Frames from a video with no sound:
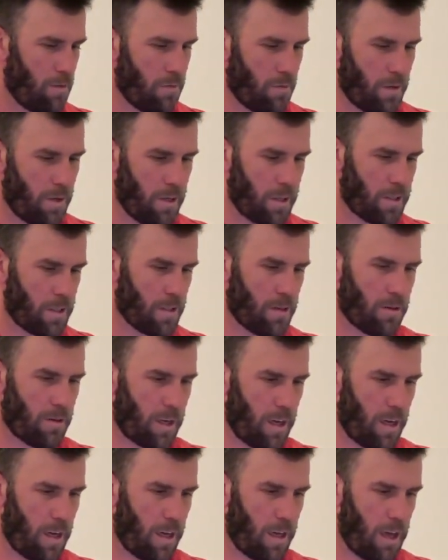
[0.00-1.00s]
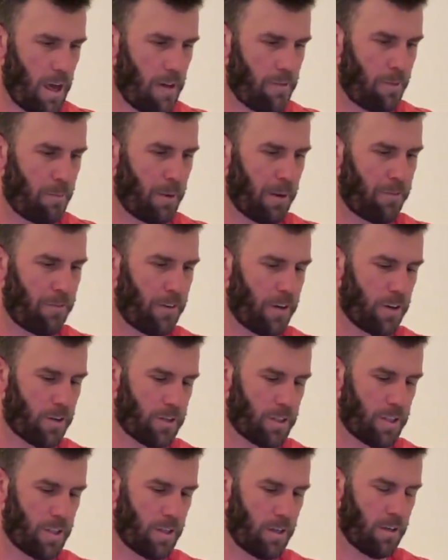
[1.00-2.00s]
What is, okay. Evan
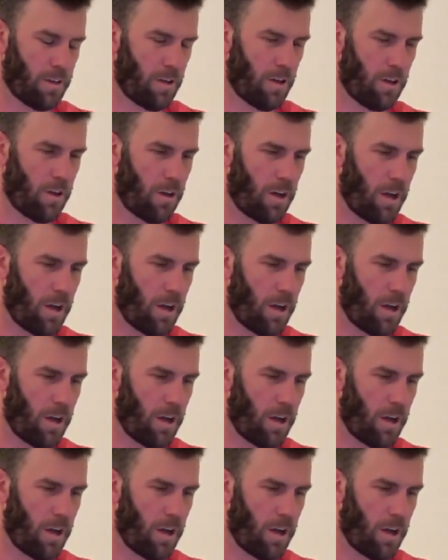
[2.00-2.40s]
McPherson,